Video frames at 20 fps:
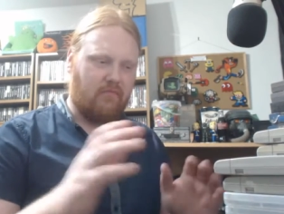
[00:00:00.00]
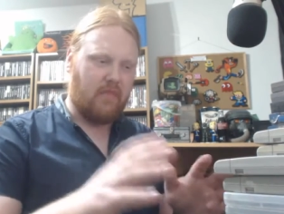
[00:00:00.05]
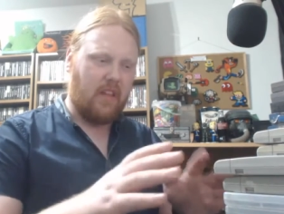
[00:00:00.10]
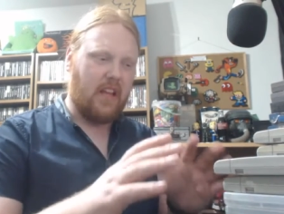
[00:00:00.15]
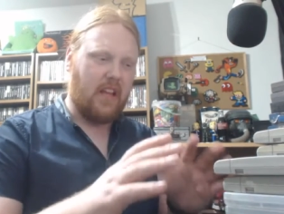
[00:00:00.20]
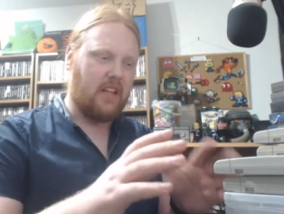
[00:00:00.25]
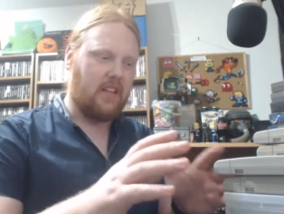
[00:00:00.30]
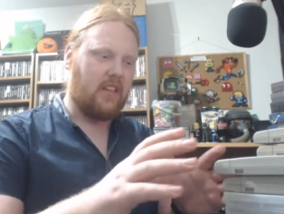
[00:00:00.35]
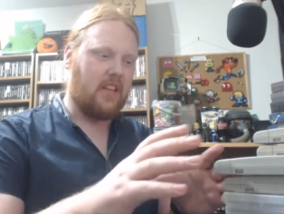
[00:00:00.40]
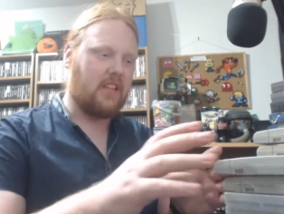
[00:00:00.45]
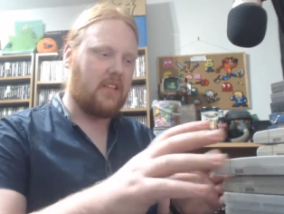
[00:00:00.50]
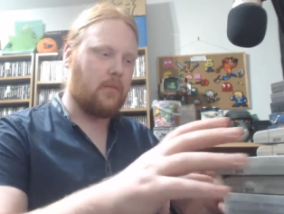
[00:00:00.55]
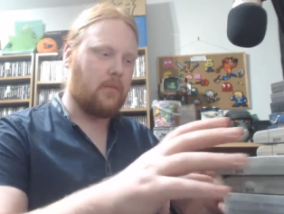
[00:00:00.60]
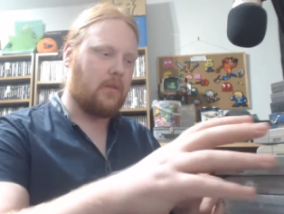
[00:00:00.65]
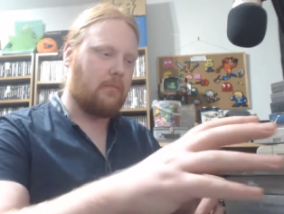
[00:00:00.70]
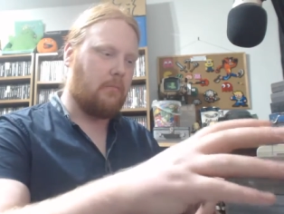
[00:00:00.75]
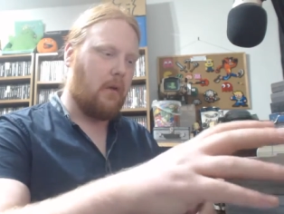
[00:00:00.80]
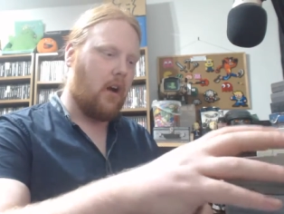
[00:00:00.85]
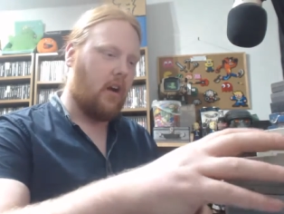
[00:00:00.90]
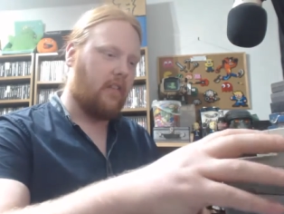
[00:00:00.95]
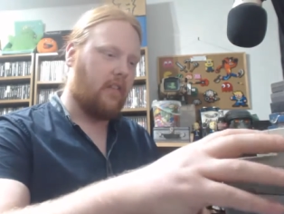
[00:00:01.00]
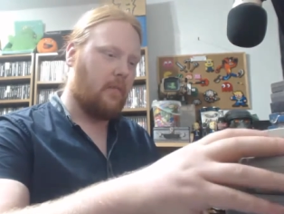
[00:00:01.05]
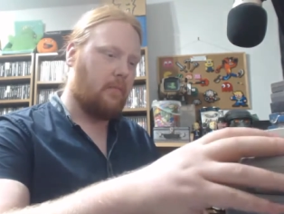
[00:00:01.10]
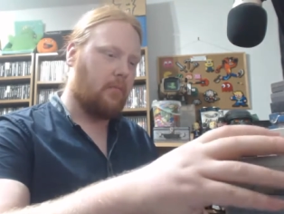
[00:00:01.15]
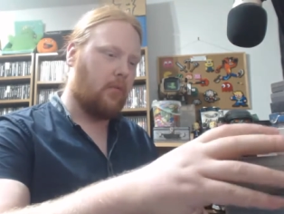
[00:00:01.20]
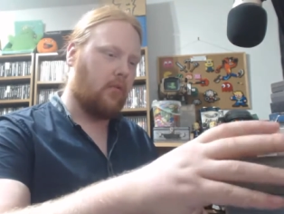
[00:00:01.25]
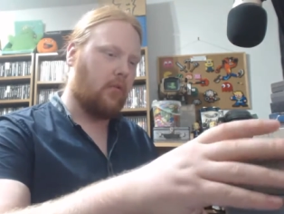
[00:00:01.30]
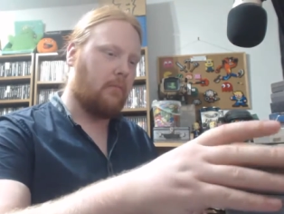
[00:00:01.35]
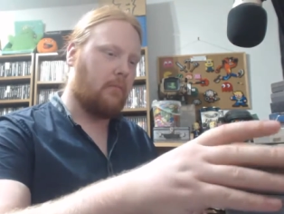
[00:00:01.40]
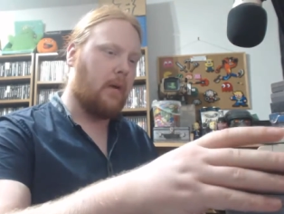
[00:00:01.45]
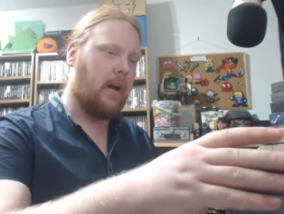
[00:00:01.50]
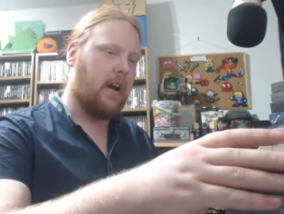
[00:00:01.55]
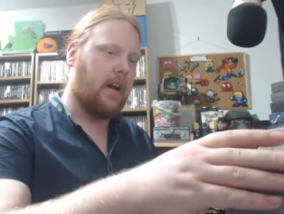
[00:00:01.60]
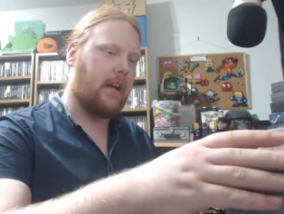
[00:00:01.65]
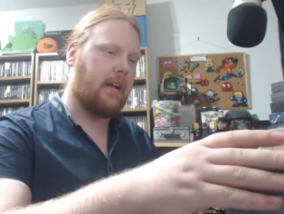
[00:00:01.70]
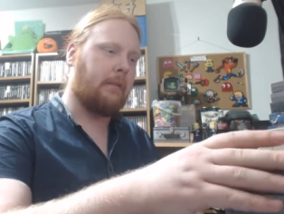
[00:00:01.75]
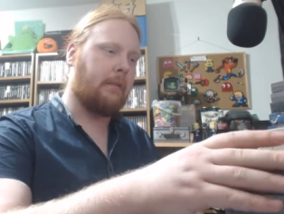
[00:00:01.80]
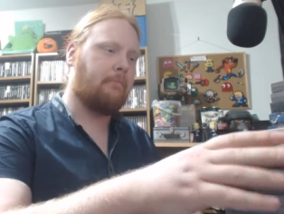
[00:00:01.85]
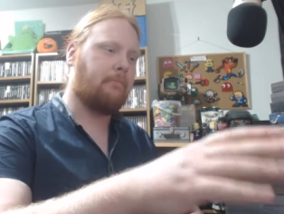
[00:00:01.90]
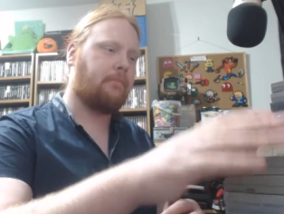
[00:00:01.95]
this was part of a bulk
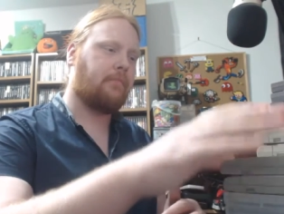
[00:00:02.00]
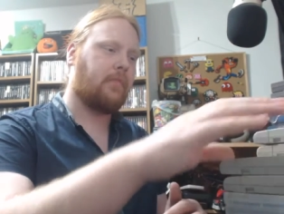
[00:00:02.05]
buy.